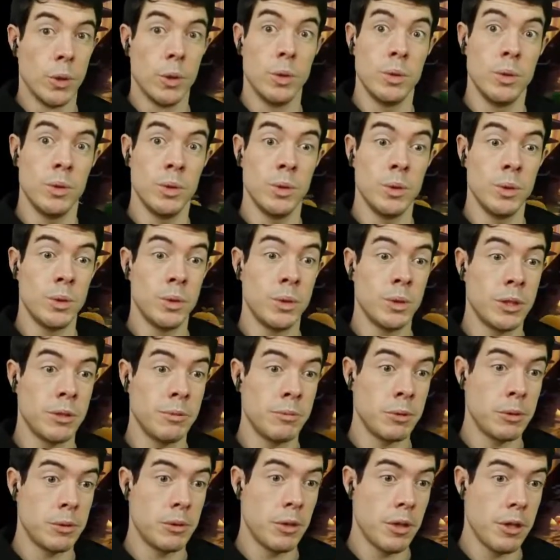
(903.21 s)
Ooh, they're
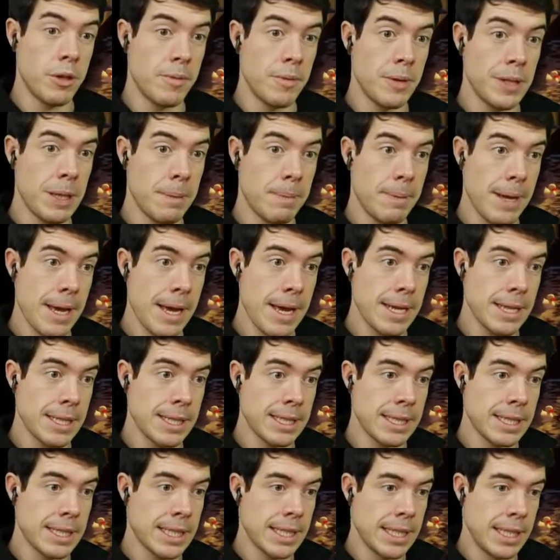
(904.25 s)
all over the
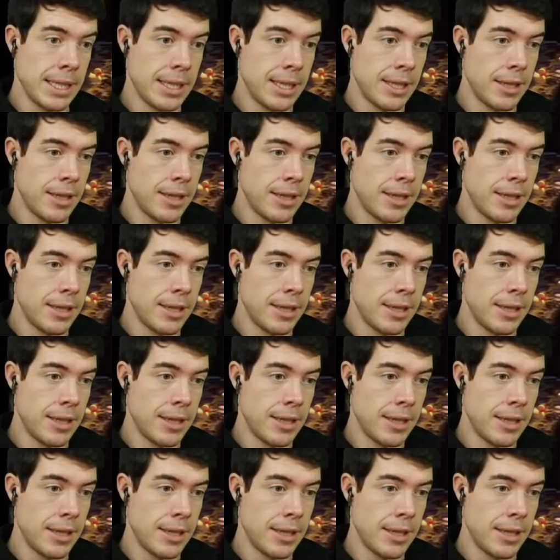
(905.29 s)
place.